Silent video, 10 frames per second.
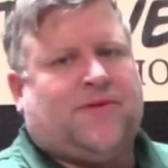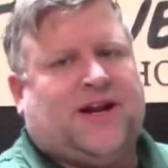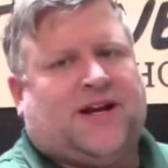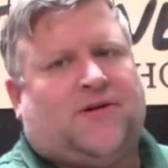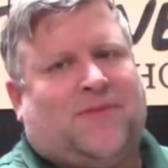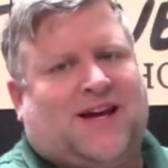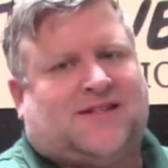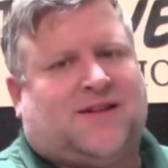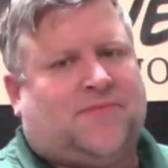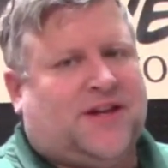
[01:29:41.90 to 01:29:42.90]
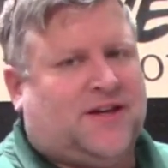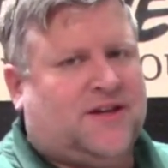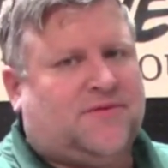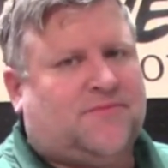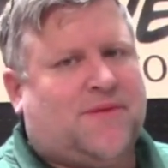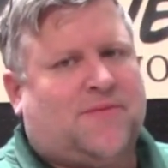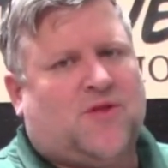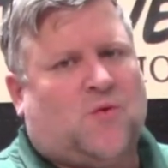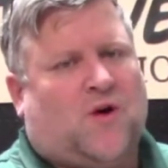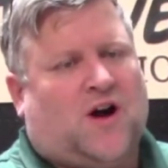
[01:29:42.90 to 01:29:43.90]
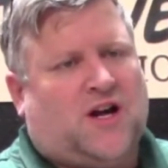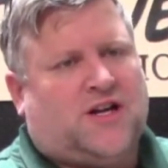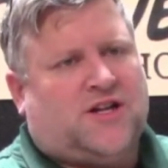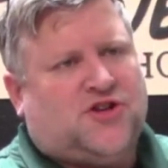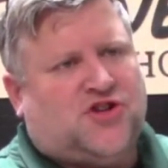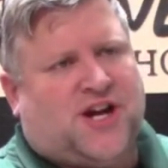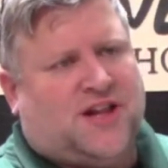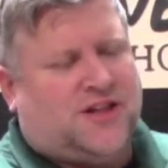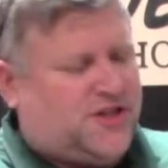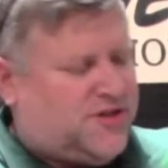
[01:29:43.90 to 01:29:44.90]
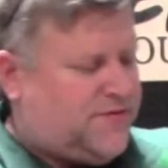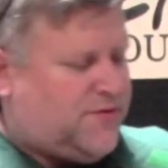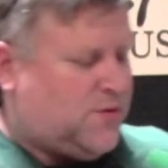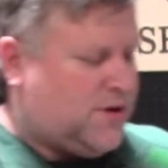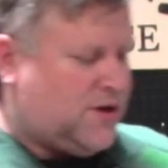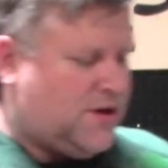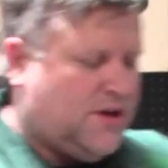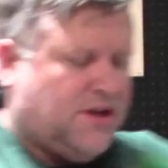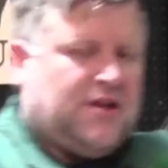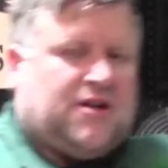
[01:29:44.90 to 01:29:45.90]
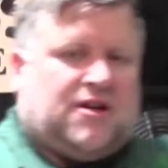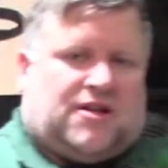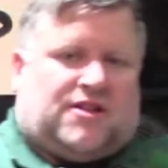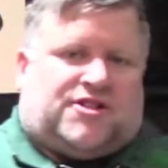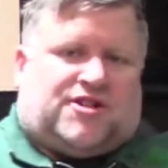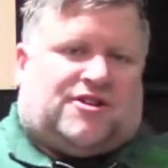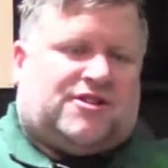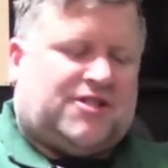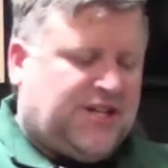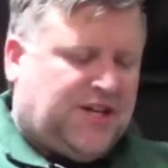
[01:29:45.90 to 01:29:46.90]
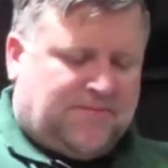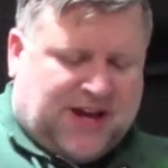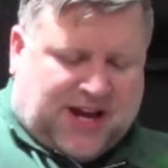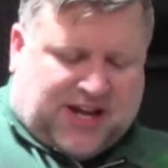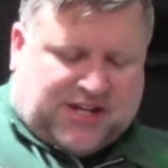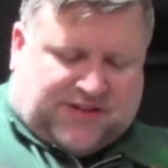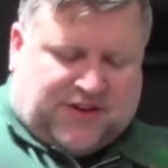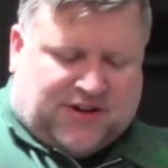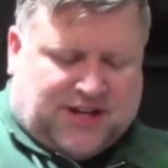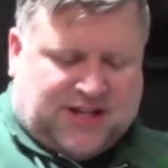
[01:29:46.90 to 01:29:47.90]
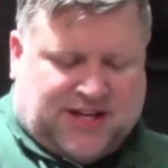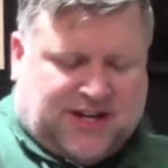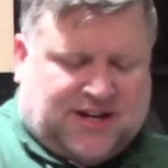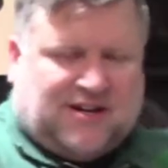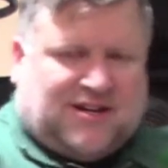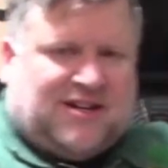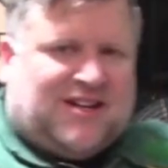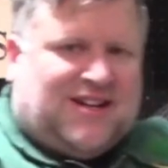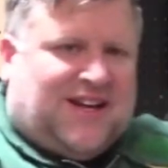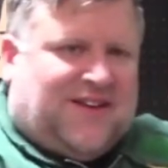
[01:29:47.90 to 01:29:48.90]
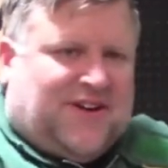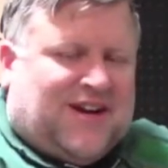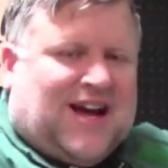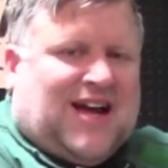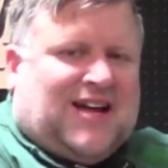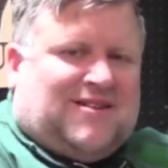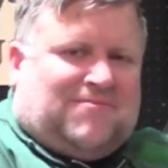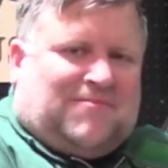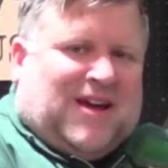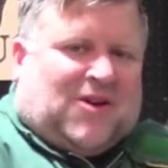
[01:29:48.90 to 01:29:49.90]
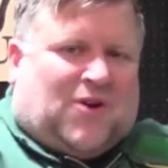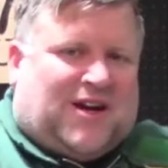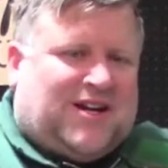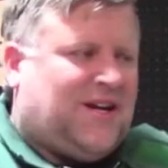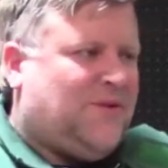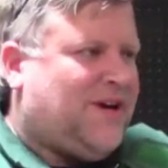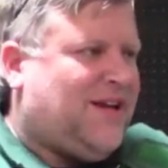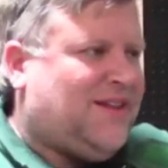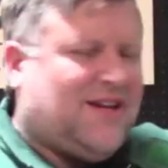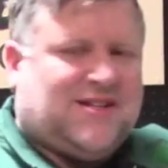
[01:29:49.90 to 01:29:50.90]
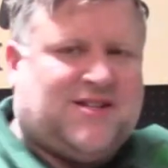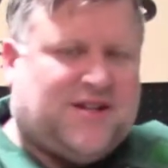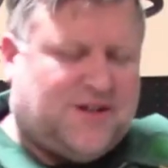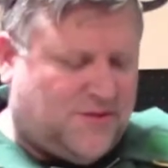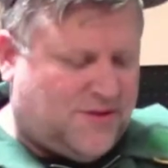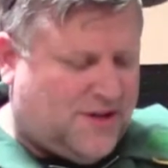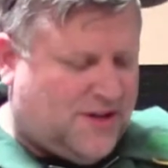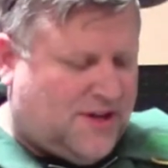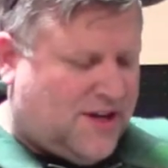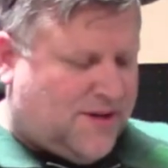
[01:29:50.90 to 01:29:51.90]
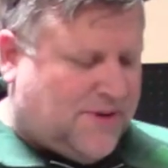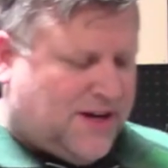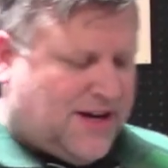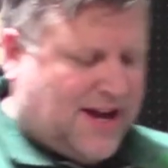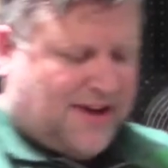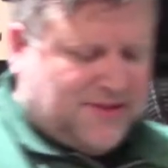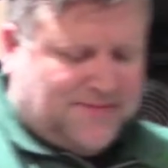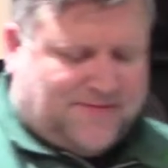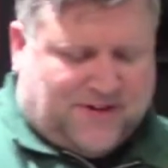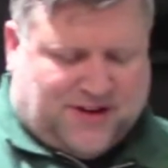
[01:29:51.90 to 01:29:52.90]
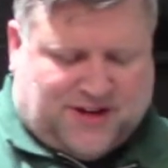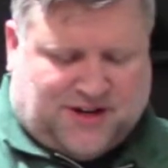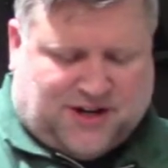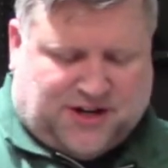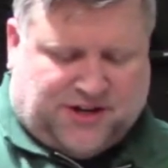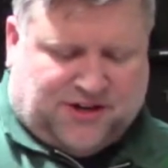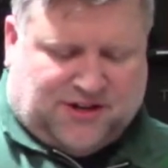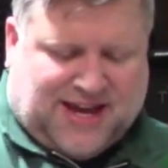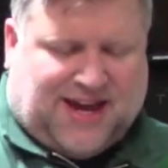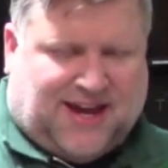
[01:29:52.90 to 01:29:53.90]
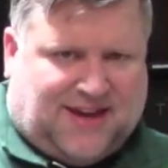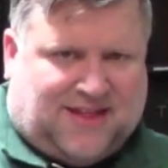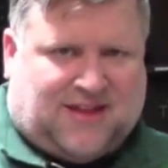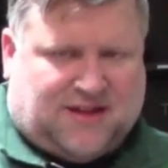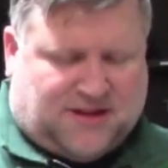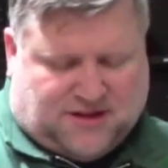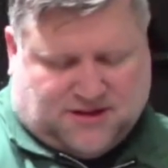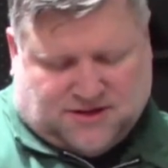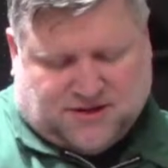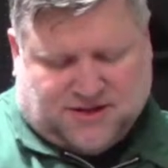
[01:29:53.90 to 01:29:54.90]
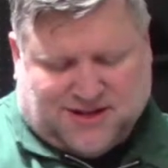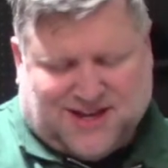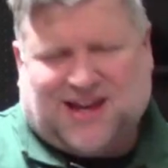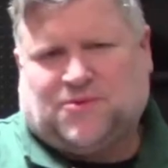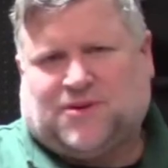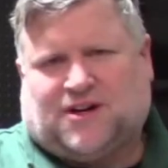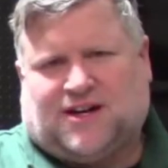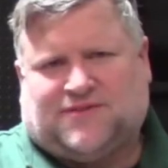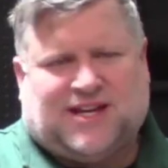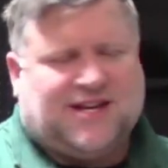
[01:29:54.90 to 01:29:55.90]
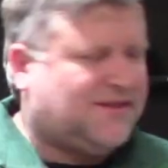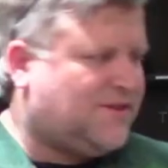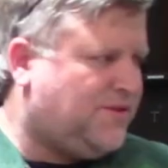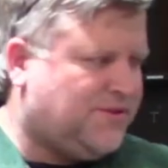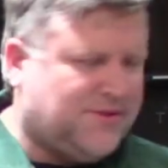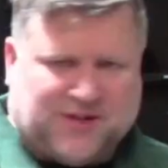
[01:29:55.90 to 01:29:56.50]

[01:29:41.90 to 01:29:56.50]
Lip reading: go make something. Remember the wand challenge for the Turner's team page if you're on there. If you're not, make a wand anyway and let us know. But have some fun on your lathe. Hey, we all have lathes. Go use one.